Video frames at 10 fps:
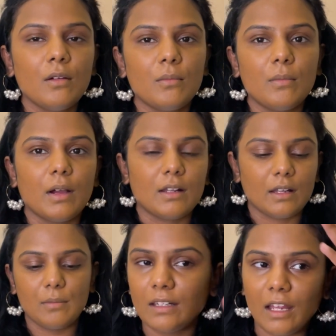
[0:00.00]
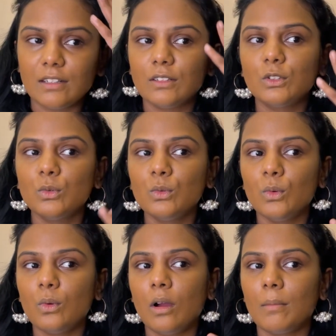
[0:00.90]
But I do
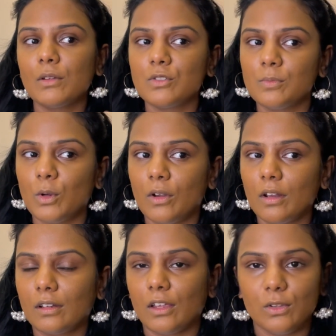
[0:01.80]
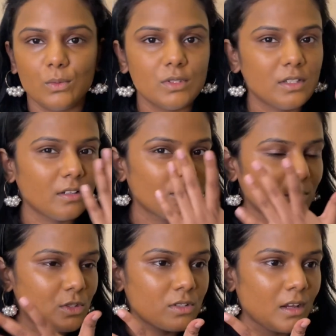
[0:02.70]
know how much of product I used here,
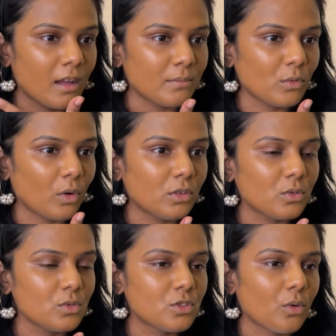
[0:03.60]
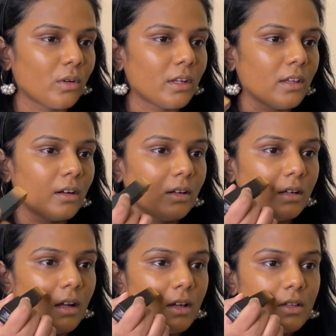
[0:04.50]
which I'm not too sure here,
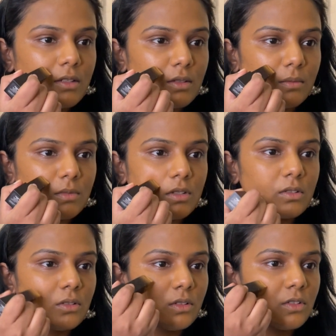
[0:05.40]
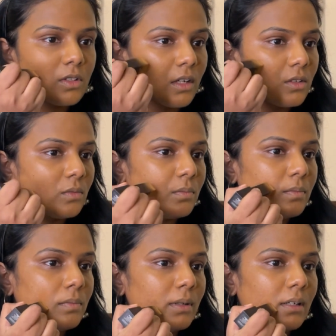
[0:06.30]
so I'm just gonna try to
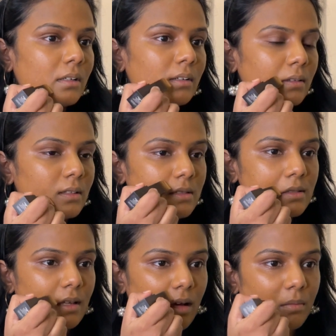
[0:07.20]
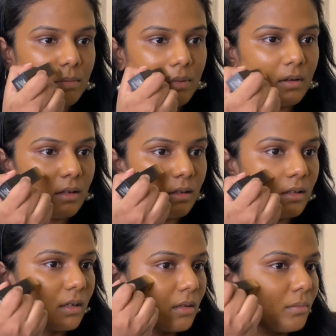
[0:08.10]
build this up a
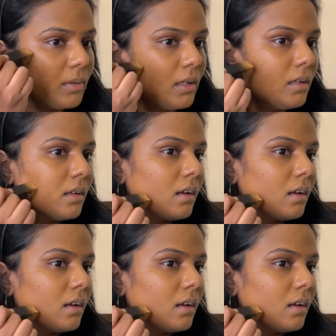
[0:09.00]
little bit.